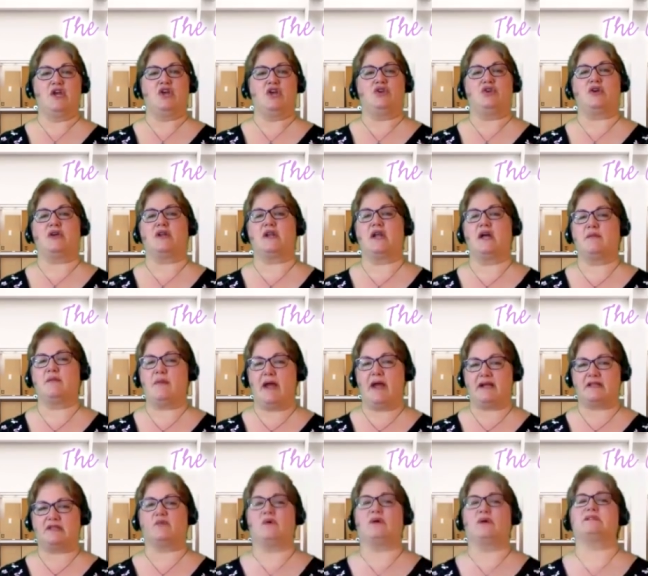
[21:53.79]
You can unpack
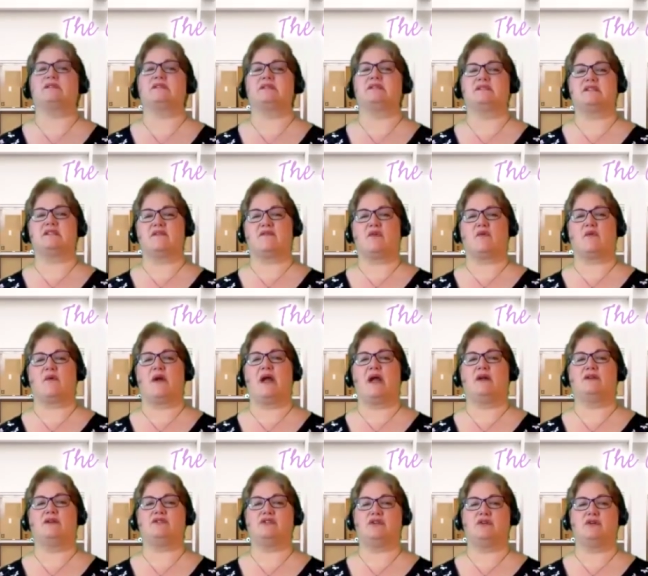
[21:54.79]
the rest of the stuff
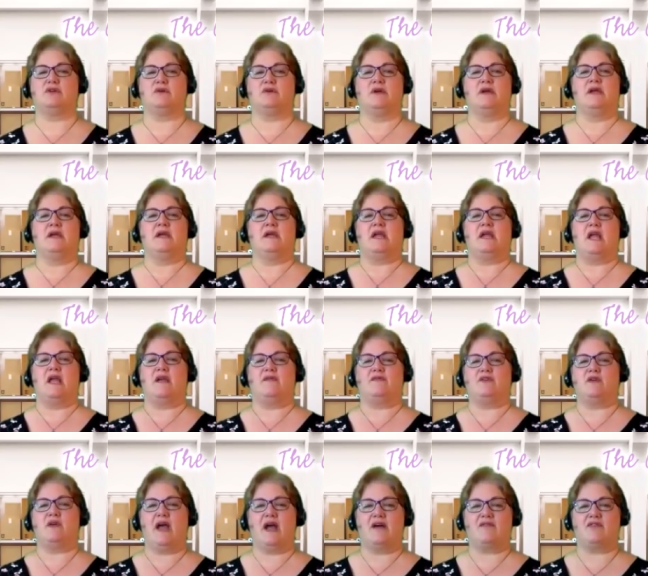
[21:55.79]
around you if
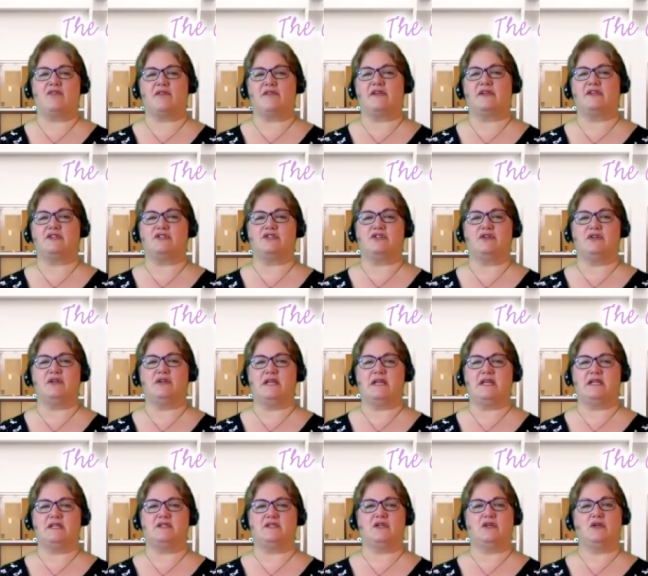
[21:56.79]
you have all the things you
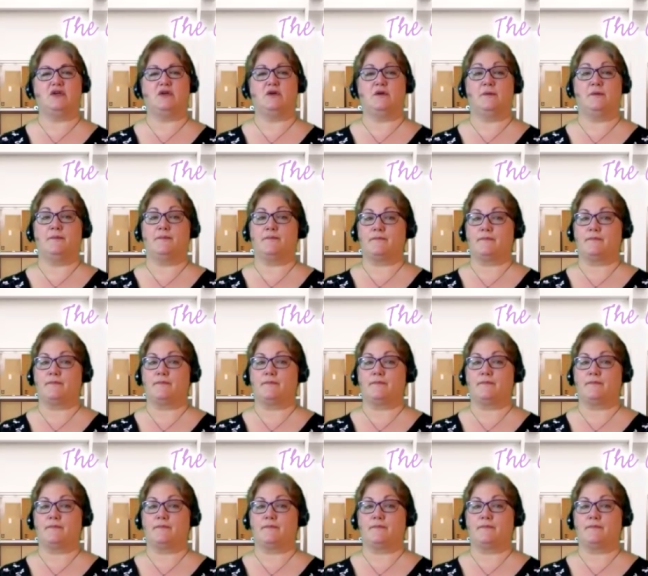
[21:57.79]
need to